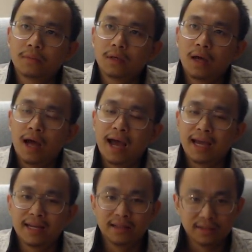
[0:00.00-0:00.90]

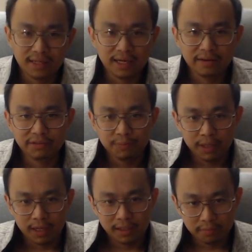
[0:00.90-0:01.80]
hiding the negatives
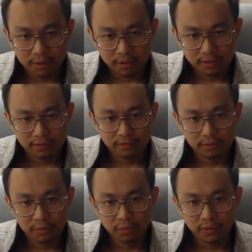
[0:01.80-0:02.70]
behind the positives.
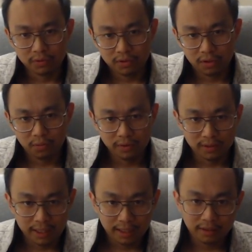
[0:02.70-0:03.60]
But when you start with the
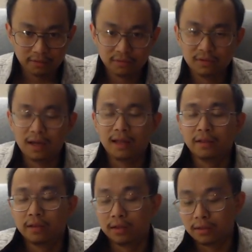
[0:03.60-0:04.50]
negatives
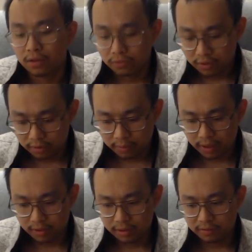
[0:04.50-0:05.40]
and then go to the
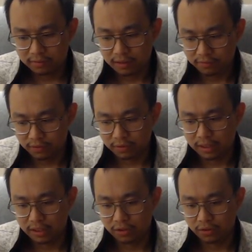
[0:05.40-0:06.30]
positives, it feels
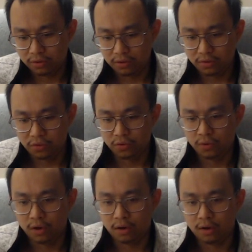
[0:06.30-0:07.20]
like
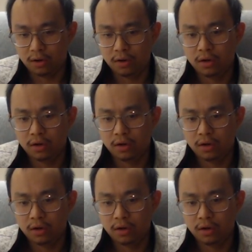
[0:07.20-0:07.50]
you're